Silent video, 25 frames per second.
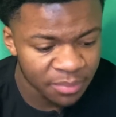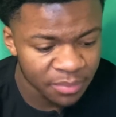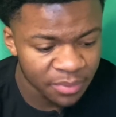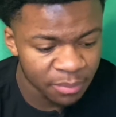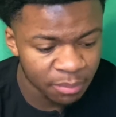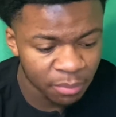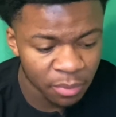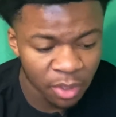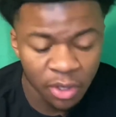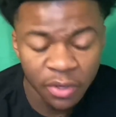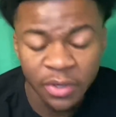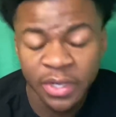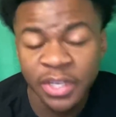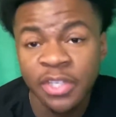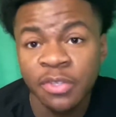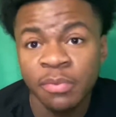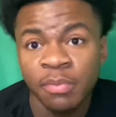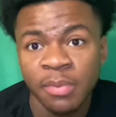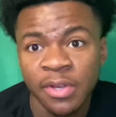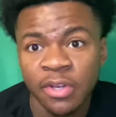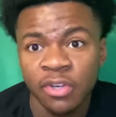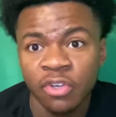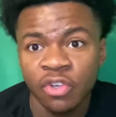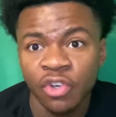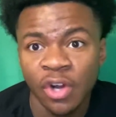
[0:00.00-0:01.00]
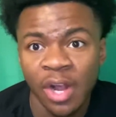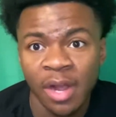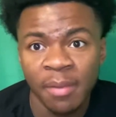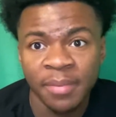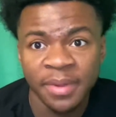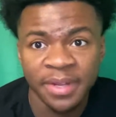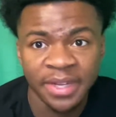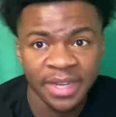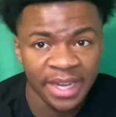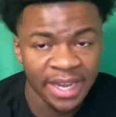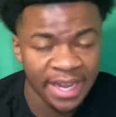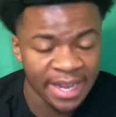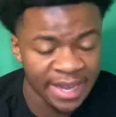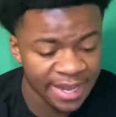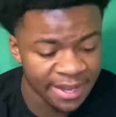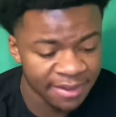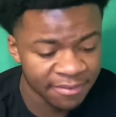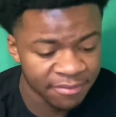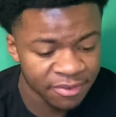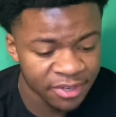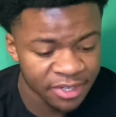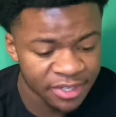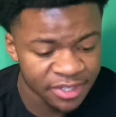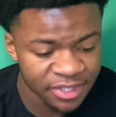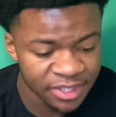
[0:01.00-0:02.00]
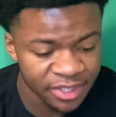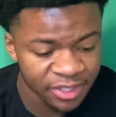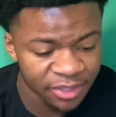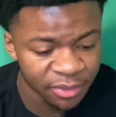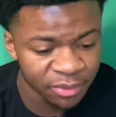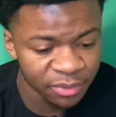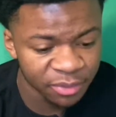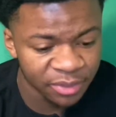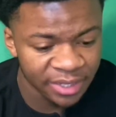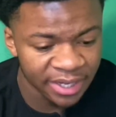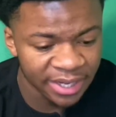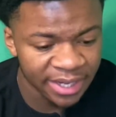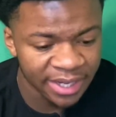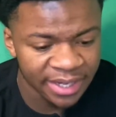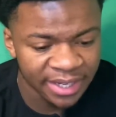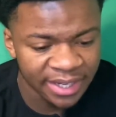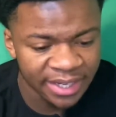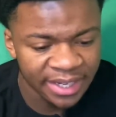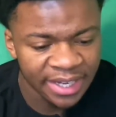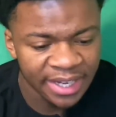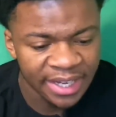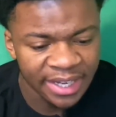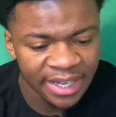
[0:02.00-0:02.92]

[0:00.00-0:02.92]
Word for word: bro, he's been dropping every single day.